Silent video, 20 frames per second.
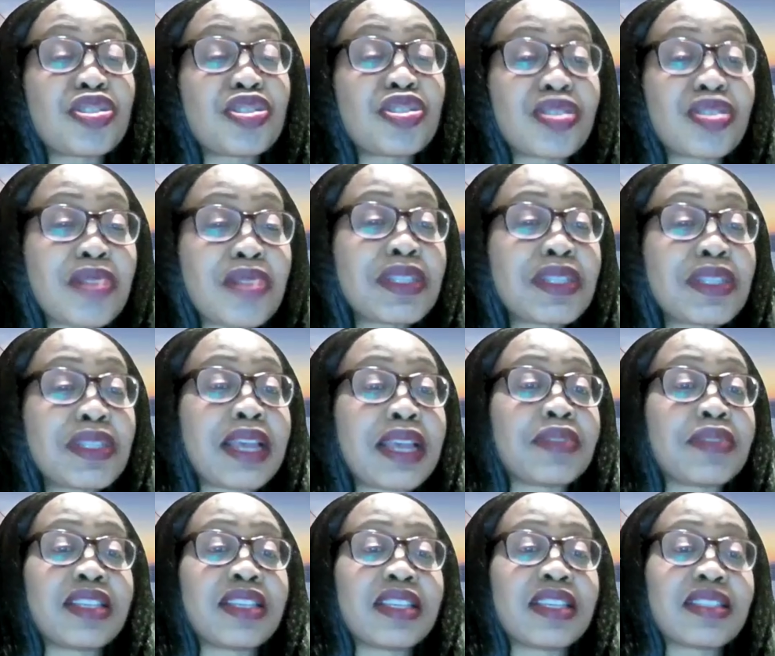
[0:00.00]

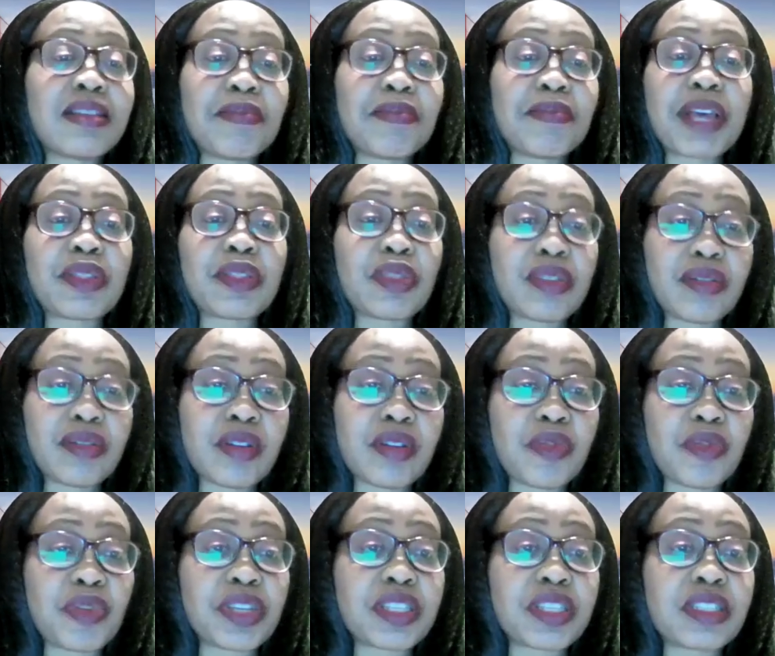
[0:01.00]
Sometimes it takes about
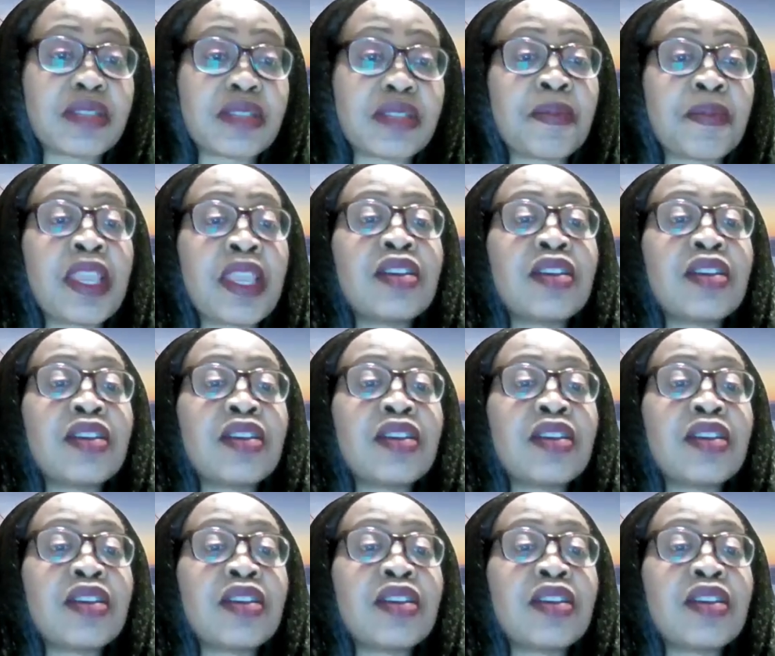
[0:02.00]
3 weeks.